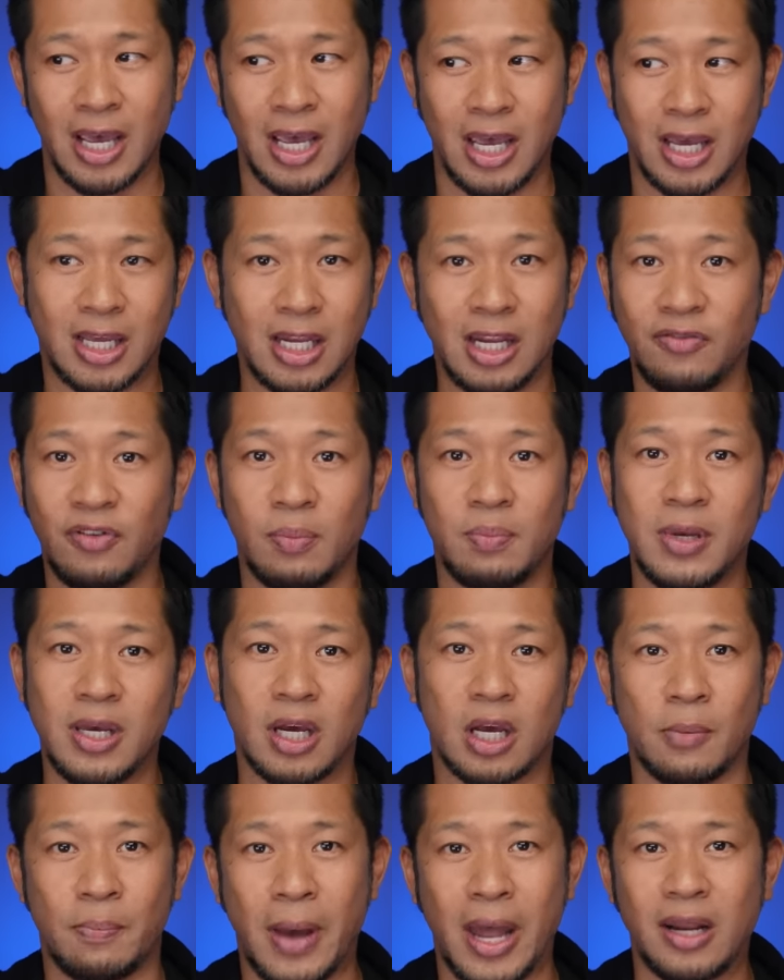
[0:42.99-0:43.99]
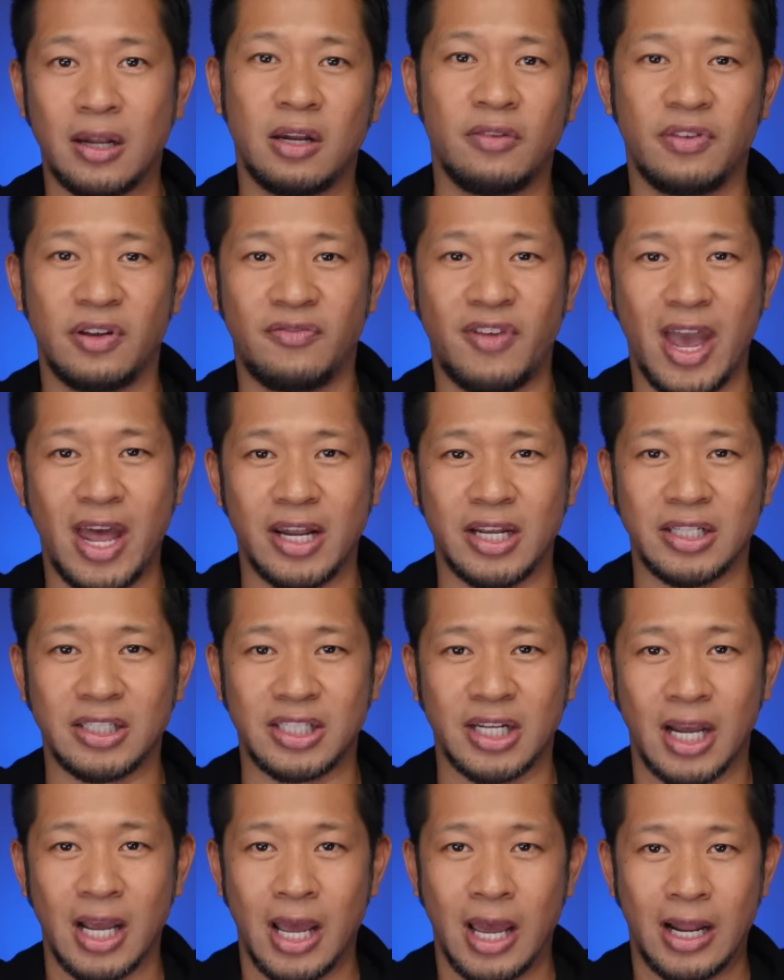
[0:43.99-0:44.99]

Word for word: It can even be a competitive advantage.